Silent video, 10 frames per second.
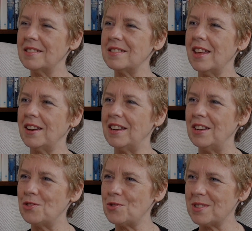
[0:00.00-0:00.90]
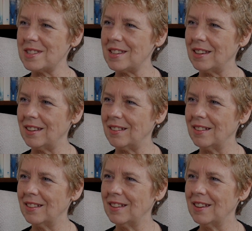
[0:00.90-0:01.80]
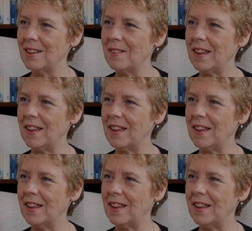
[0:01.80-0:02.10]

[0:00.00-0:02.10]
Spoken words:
Isn't that interesting?